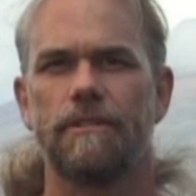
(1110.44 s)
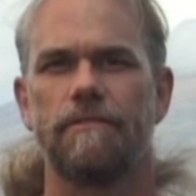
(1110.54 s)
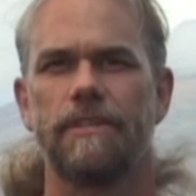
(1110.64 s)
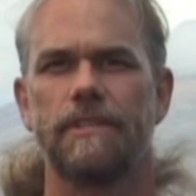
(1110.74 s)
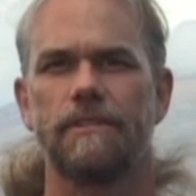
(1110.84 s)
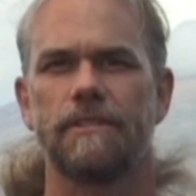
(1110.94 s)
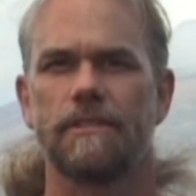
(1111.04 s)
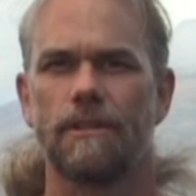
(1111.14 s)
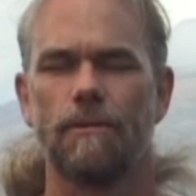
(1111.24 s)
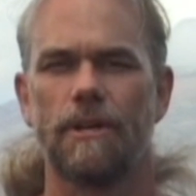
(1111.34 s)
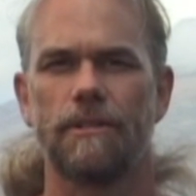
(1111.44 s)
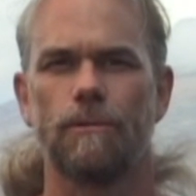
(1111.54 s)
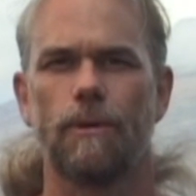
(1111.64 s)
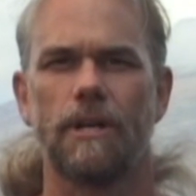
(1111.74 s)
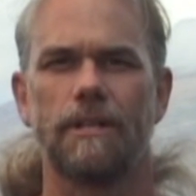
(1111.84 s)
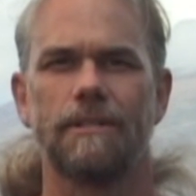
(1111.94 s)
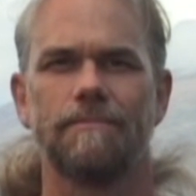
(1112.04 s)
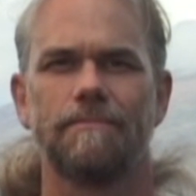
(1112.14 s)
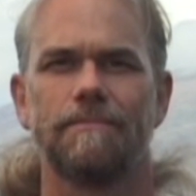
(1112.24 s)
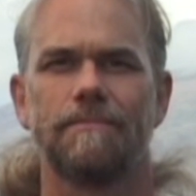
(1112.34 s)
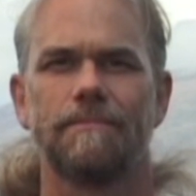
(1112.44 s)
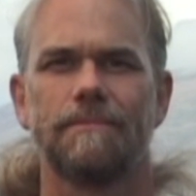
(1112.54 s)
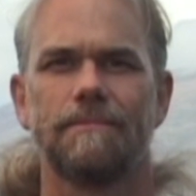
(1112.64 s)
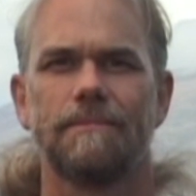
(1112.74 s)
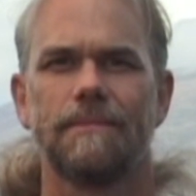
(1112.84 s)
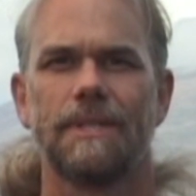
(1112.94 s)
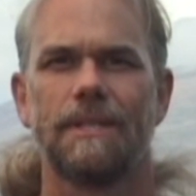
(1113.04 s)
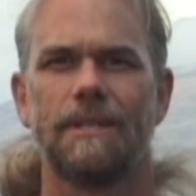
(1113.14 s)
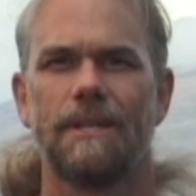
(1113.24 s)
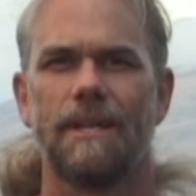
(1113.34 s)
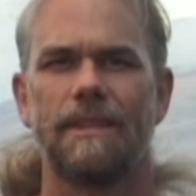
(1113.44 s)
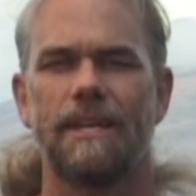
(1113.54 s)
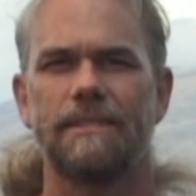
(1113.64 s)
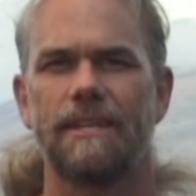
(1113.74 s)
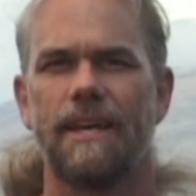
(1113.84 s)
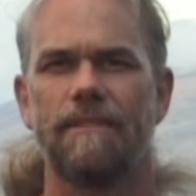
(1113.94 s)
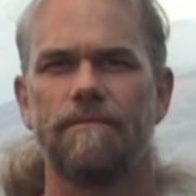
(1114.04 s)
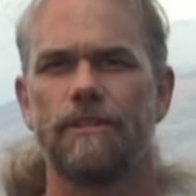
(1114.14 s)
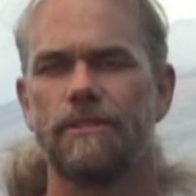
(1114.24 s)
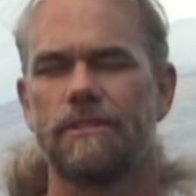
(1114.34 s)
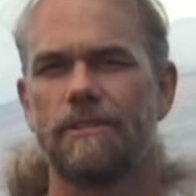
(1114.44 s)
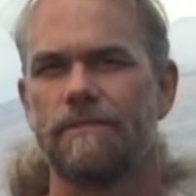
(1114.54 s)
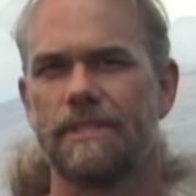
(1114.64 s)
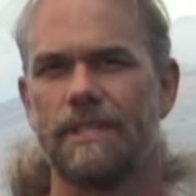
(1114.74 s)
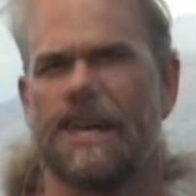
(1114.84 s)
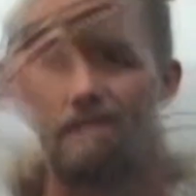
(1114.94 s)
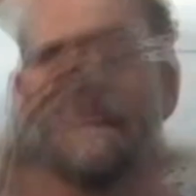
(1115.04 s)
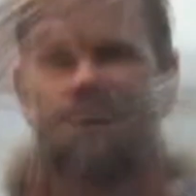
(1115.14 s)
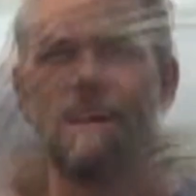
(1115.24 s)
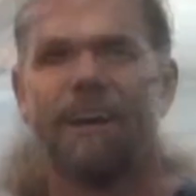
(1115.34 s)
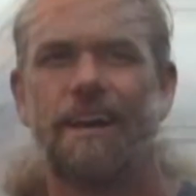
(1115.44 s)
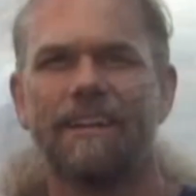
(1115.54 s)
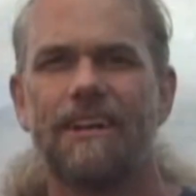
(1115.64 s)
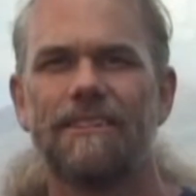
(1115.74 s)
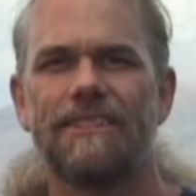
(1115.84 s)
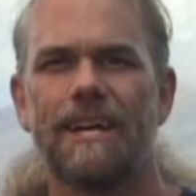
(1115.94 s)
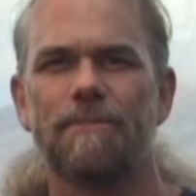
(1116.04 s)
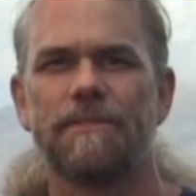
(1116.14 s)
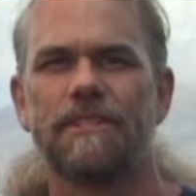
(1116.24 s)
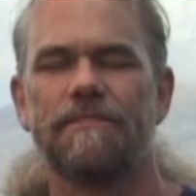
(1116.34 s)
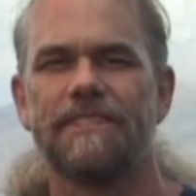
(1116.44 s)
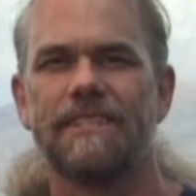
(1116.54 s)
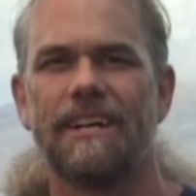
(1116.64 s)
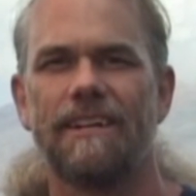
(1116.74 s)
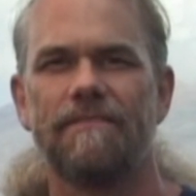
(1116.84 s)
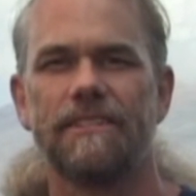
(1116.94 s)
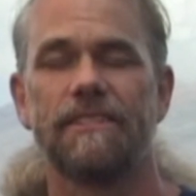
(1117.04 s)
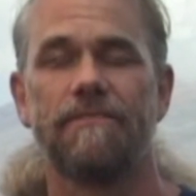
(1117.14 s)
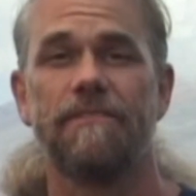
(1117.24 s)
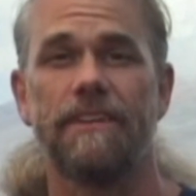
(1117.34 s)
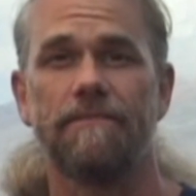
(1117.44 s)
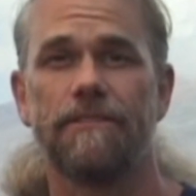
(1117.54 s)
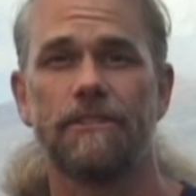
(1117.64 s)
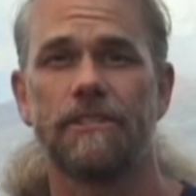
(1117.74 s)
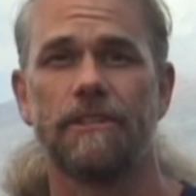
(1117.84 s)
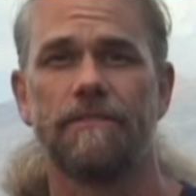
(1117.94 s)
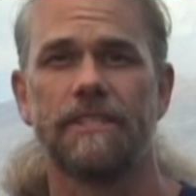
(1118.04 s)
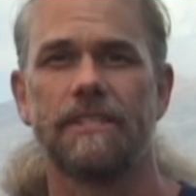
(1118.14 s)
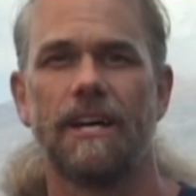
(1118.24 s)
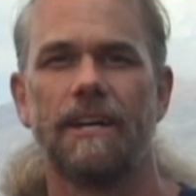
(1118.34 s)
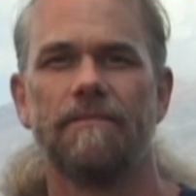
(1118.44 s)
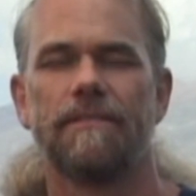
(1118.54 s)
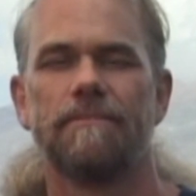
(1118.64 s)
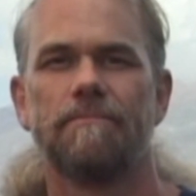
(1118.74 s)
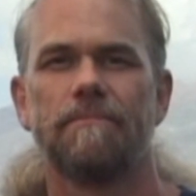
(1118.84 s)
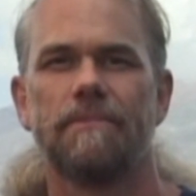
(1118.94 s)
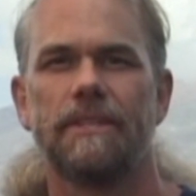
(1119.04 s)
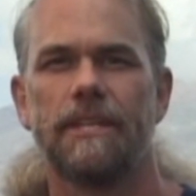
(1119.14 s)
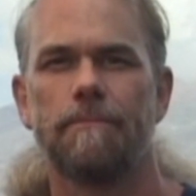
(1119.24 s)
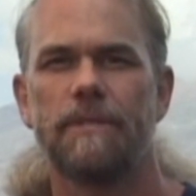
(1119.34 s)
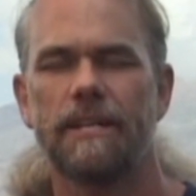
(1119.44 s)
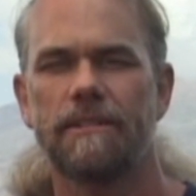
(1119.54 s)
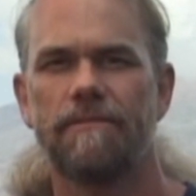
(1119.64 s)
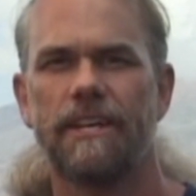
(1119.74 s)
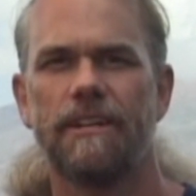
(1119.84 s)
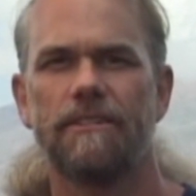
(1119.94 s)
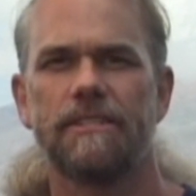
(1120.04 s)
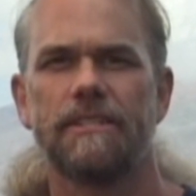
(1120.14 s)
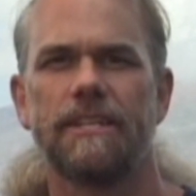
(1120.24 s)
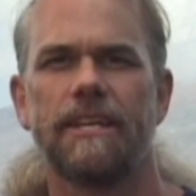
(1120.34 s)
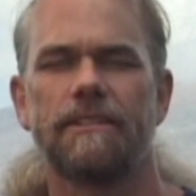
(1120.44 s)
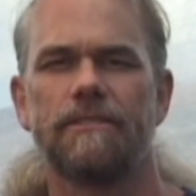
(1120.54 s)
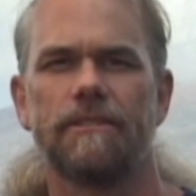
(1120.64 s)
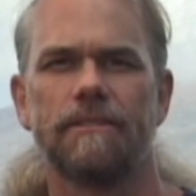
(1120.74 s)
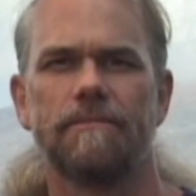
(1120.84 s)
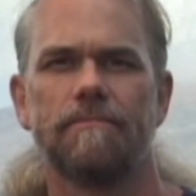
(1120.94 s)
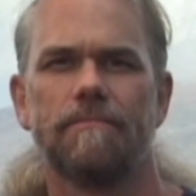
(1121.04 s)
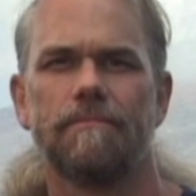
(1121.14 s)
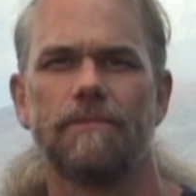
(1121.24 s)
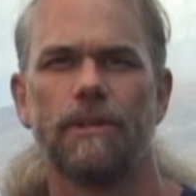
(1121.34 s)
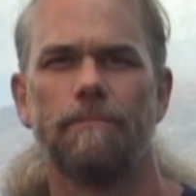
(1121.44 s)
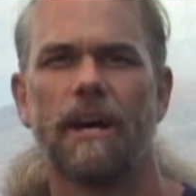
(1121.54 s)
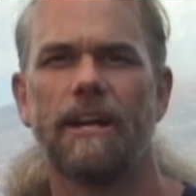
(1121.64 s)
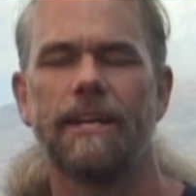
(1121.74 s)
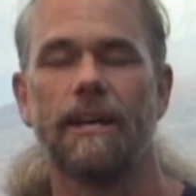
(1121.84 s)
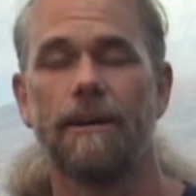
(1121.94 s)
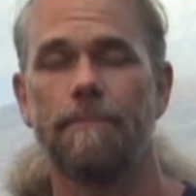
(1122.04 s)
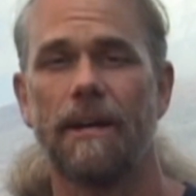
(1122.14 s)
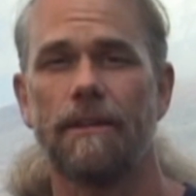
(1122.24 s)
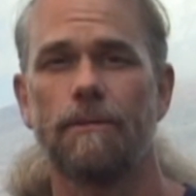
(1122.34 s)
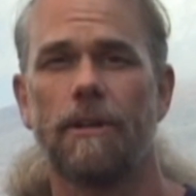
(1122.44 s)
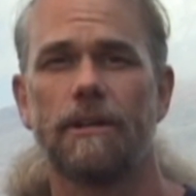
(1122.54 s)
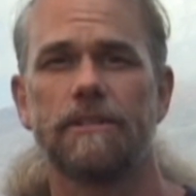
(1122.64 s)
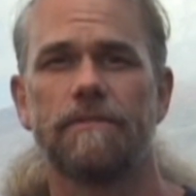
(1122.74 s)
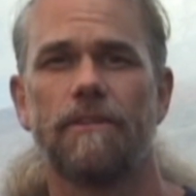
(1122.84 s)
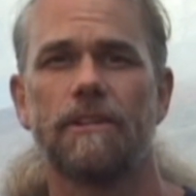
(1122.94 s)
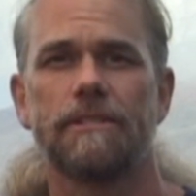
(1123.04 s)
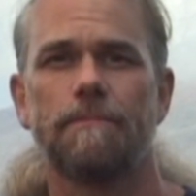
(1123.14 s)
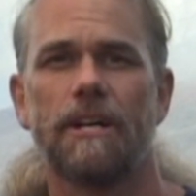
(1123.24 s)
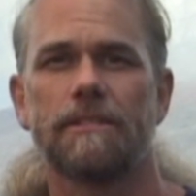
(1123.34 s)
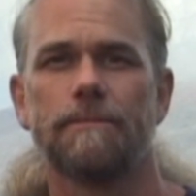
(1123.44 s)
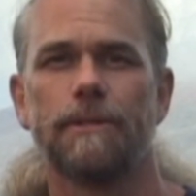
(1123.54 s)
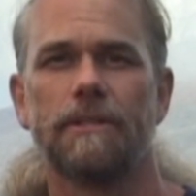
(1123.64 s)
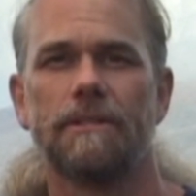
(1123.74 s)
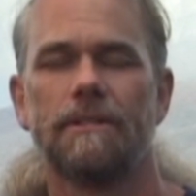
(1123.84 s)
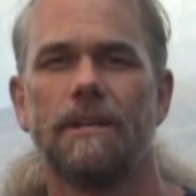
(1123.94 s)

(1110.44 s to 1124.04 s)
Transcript: fins go underwater. That's a head-first surface dive. Another type of surface dive is the feet-first surface dive. The objective here is to get your body up out of the water as far as possible,